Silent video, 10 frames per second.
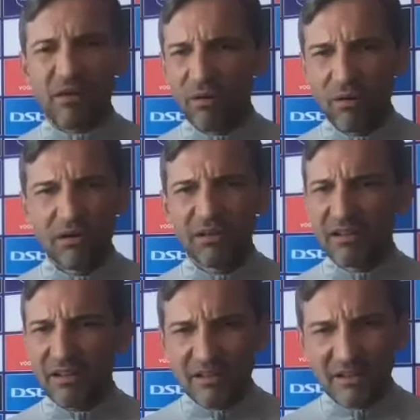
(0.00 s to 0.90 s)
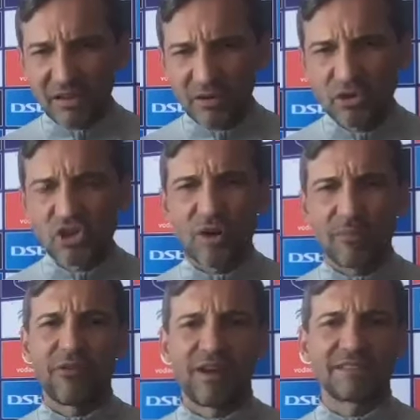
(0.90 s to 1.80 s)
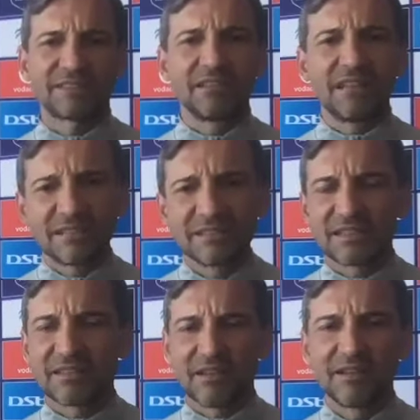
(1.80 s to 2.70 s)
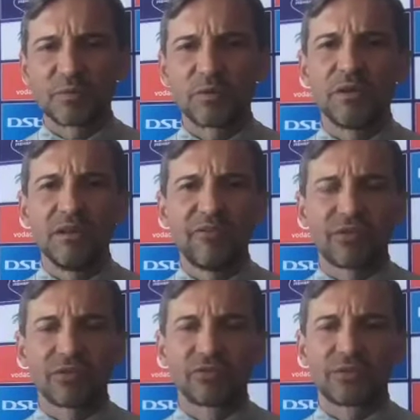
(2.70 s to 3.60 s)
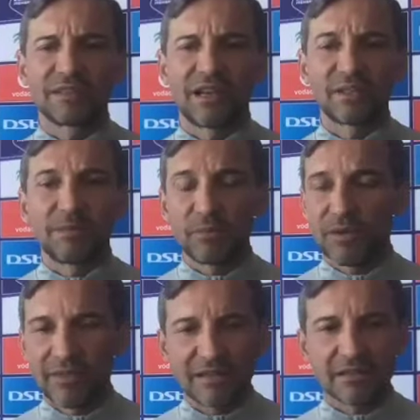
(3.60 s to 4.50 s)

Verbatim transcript: all a, a good job for us. And this is the things what we need for good results. But we're not